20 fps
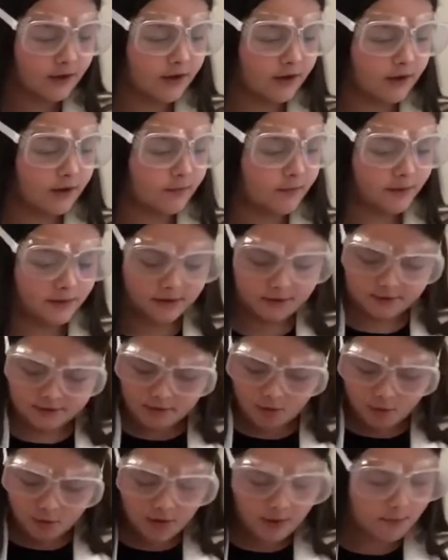open
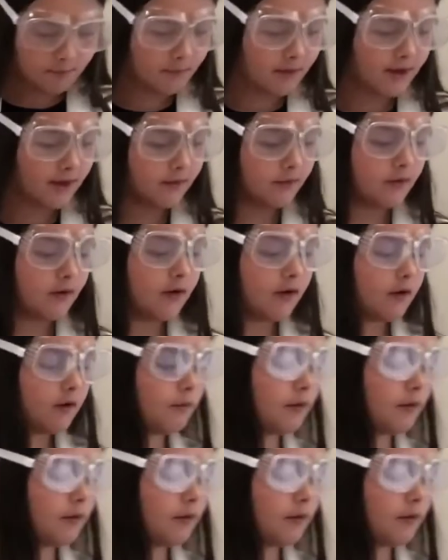we're